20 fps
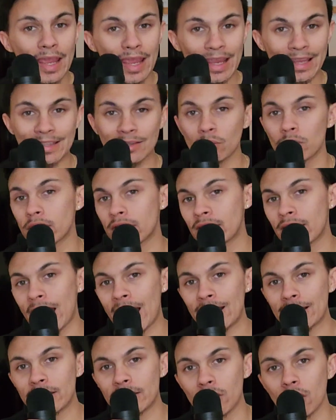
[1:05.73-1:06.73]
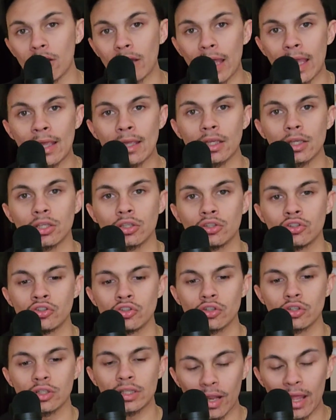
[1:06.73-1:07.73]
Anyone at a young
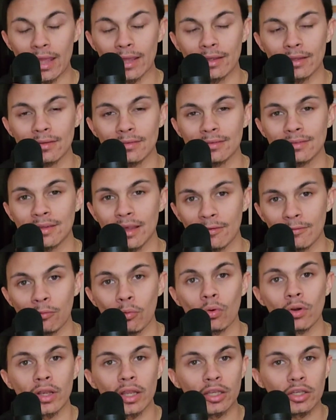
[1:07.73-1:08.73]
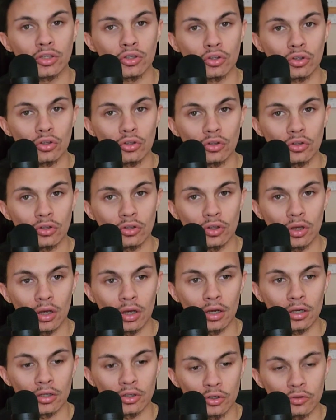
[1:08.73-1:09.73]
age, but set forward
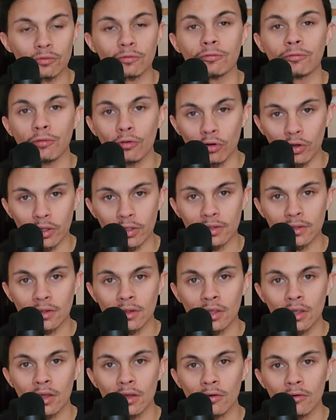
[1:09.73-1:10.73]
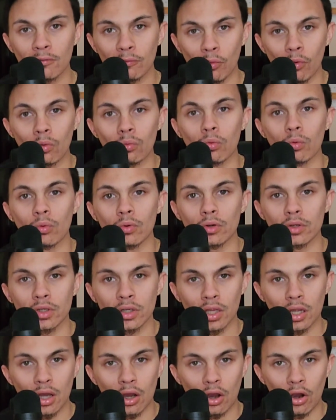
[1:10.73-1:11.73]
a good foot forward
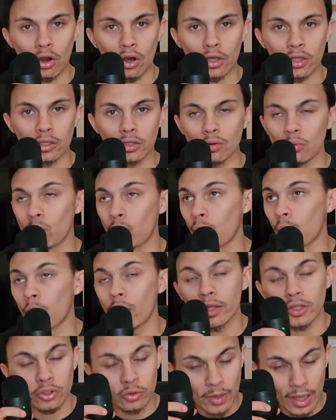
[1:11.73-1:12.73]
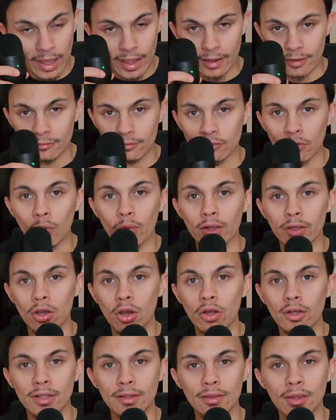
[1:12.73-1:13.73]
on what you have going
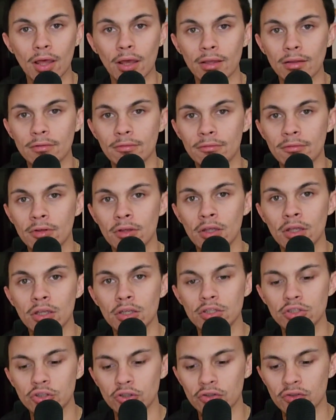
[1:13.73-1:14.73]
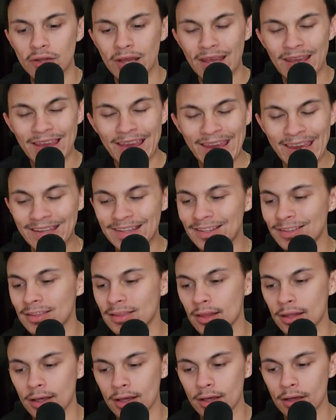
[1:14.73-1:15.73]
on in life, just
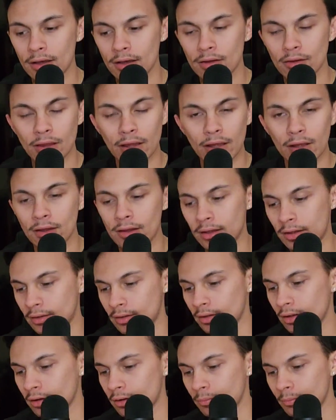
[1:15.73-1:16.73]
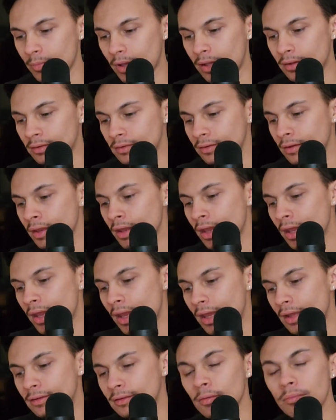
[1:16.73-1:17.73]
anything, and it's
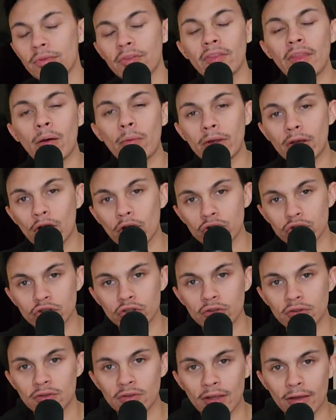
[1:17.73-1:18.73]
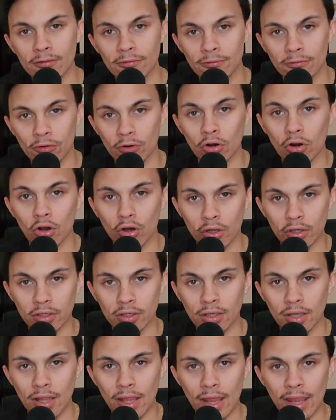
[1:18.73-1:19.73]
something that we all should set foot
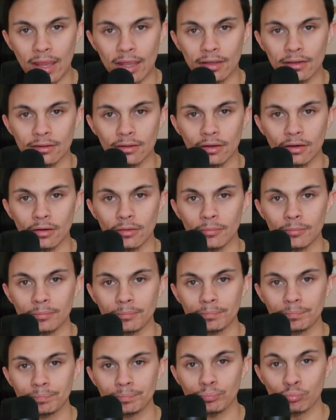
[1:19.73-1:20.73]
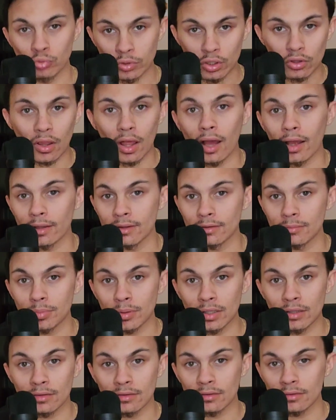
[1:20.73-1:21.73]
on and realize,
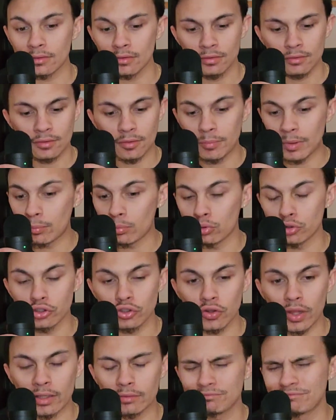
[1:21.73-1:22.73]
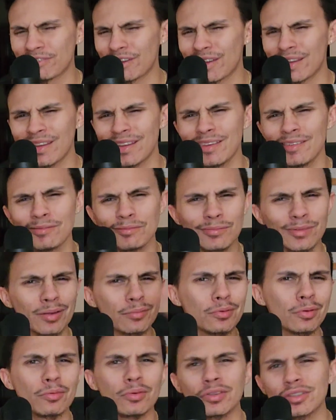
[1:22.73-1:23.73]
because some people are just like,
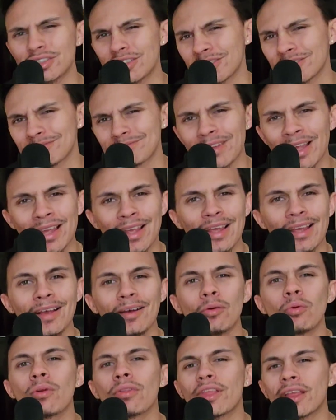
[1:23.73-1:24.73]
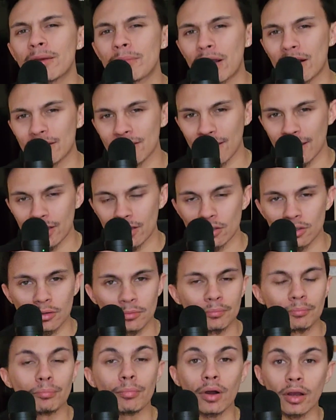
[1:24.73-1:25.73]
we'll think about it later,
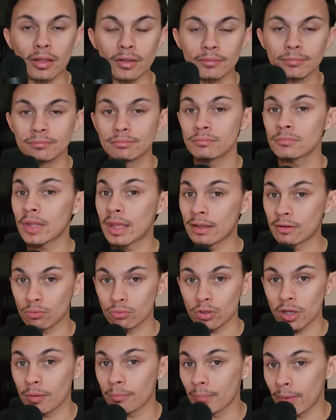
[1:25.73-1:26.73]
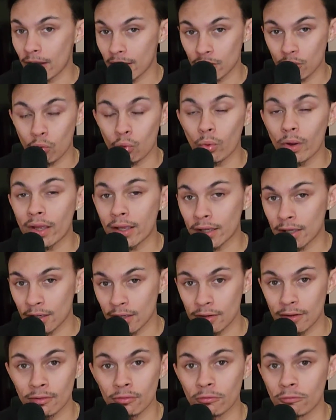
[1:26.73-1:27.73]
but it'll come back quick.
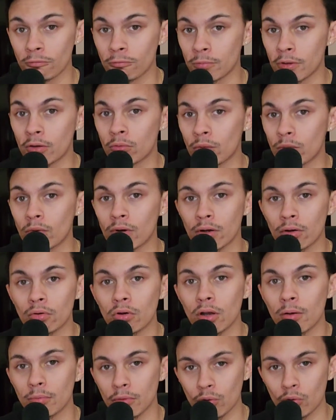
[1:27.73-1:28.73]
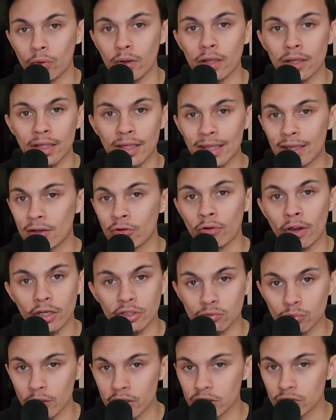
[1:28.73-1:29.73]
It'll come quick.
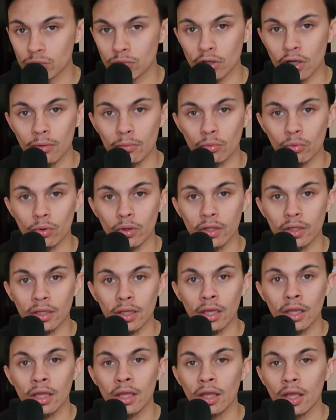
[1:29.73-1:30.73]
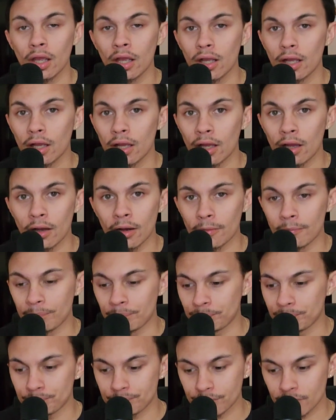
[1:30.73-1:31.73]
Graduation will come quick.
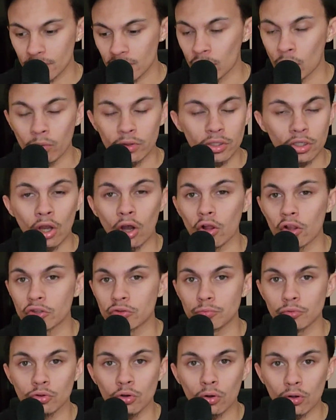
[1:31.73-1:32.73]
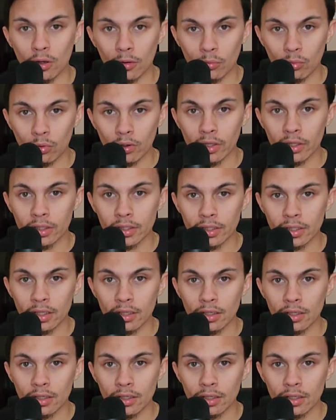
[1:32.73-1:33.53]
Going to college will come quick.